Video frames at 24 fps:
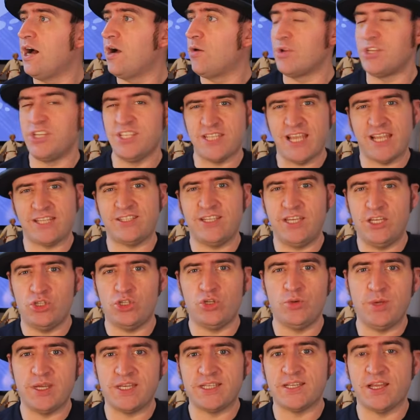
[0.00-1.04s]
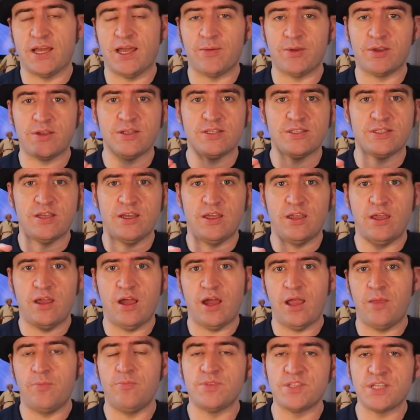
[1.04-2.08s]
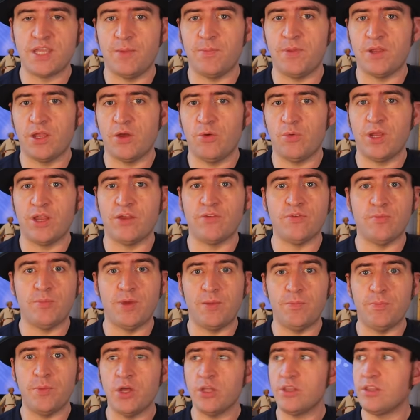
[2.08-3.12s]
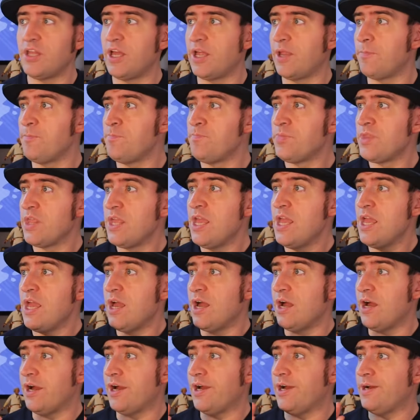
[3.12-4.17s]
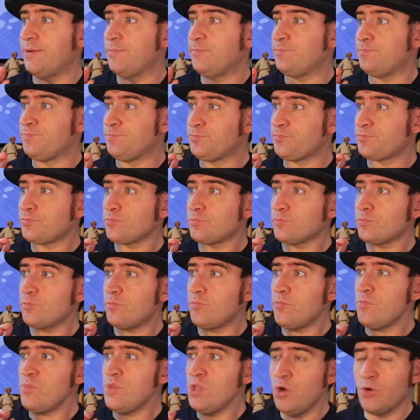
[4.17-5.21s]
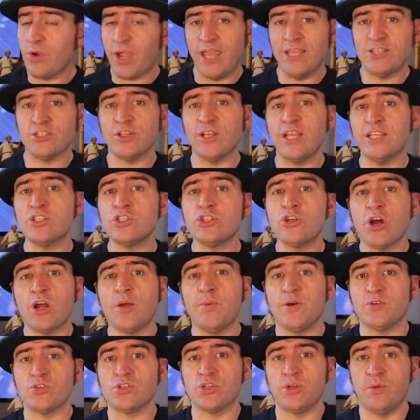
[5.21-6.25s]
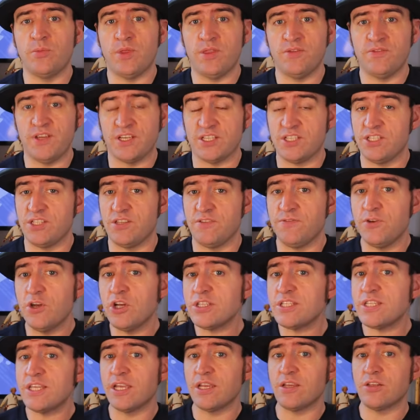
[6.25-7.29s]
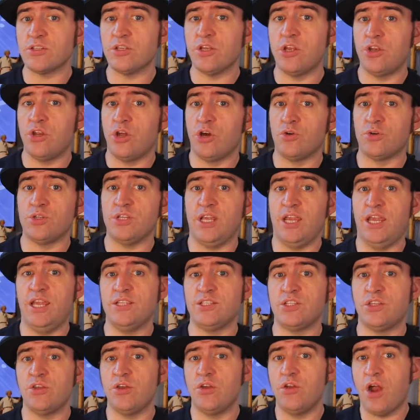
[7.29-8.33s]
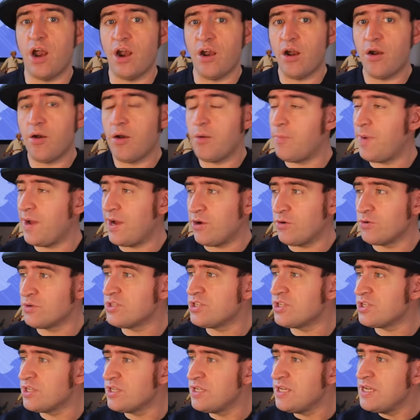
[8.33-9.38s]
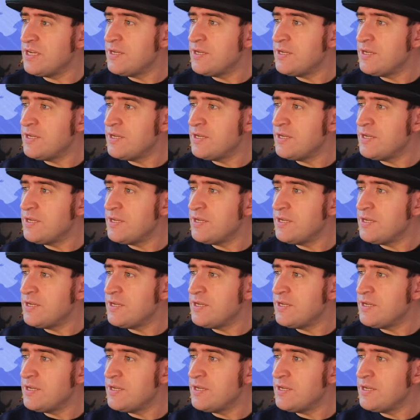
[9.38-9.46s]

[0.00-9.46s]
Which is actually in 2 weeks' time because I'm skipping a week for my birthday. Okay, so let's talk about some of the fixes. The first thing to note is there are about